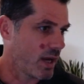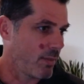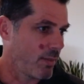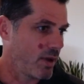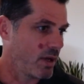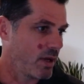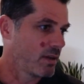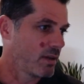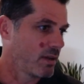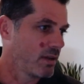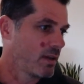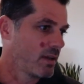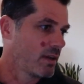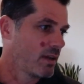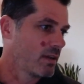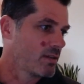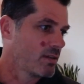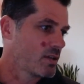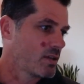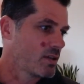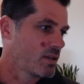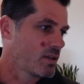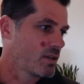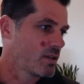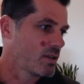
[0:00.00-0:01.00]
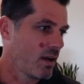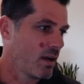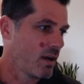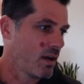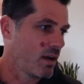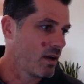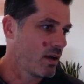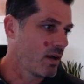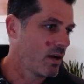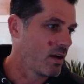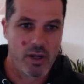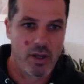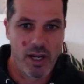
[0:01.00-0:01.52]
coming, so
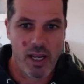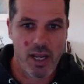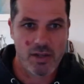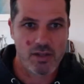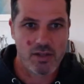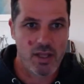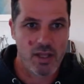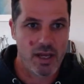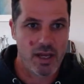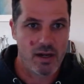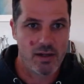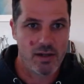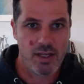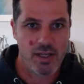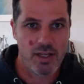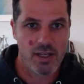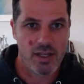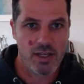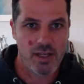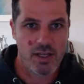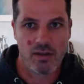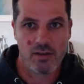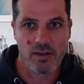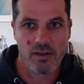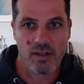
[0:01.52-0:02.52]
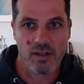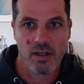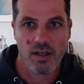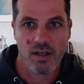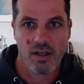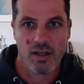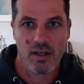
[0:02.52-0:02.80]
we're going to get to that in a second.